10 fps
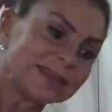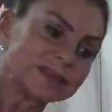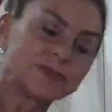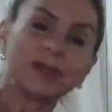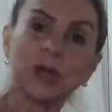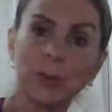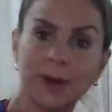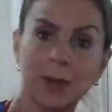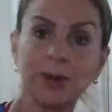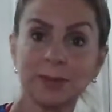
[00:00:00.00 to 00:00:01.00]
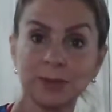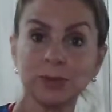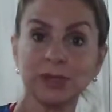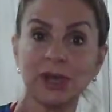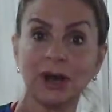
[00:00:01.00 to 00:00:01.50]
this video, but I want to be
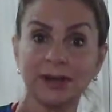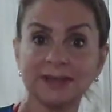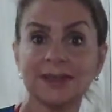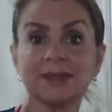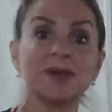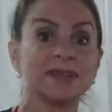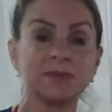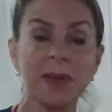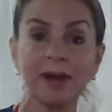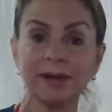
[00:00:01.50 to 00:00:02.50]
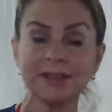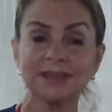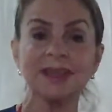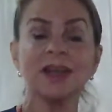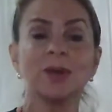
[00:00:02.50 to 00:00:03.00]
really honest and transparent
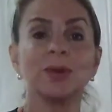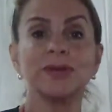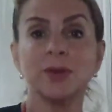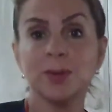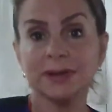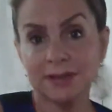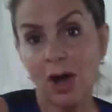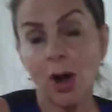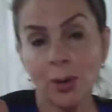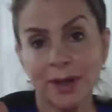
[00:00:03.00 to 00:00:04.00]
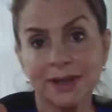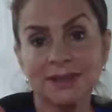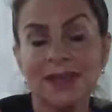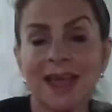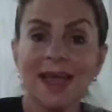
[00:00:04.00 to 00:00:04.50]
with you as always,
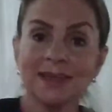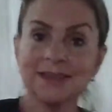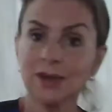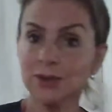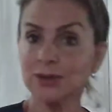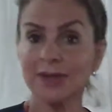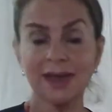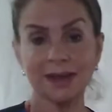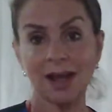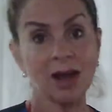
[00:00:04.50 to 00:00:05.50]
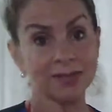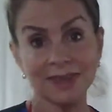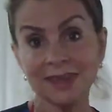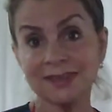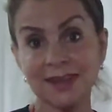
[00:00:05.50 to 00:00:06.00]
and tell you that on
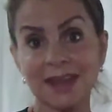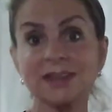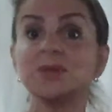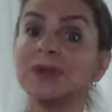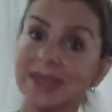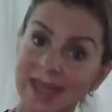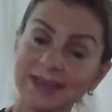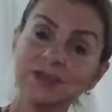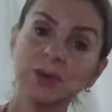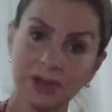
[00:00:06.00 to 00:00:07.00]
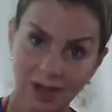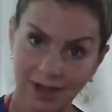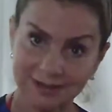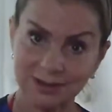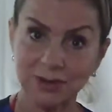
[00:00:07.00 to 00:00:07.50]
these days we can do a
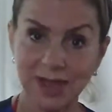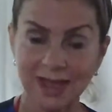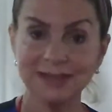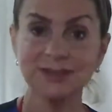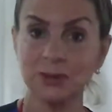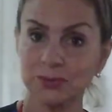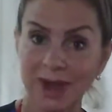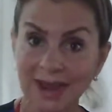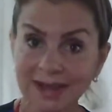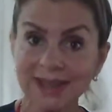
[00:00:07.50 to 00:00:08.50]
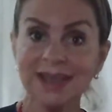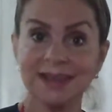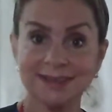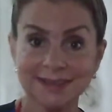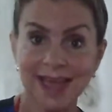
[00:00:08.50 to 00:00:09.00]
lot. Okay, so ready,
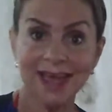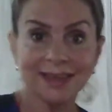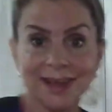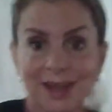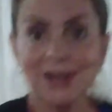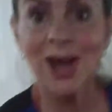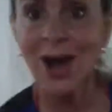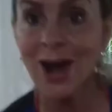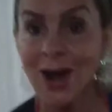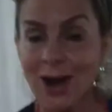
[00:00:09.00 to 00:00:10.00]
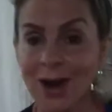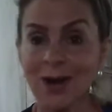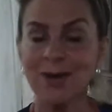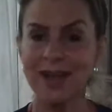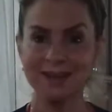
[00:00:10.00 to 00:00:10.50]
set, go,
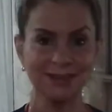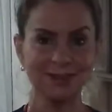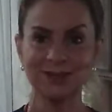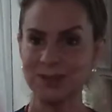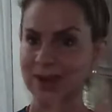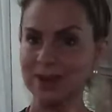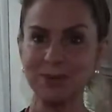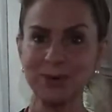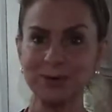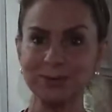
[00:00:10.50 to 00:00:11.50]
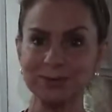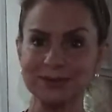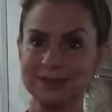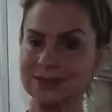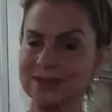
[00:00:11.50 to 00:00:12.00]
and just strike a
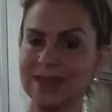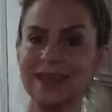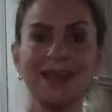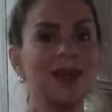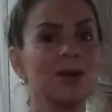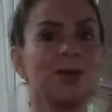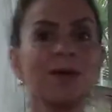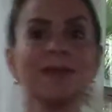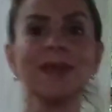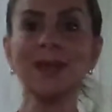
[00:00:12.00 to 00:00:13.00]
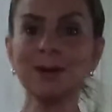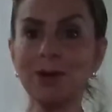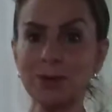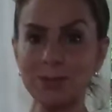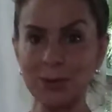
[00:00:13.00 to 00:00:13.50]
pose. You see, we're in the
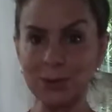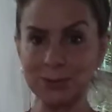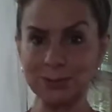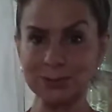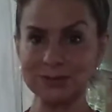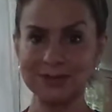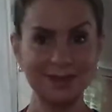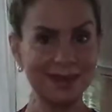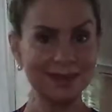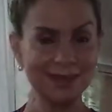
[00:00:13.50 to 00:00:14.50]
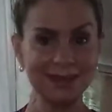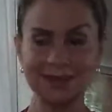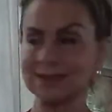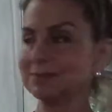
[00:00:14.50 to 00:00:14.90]
hero pose. That's it.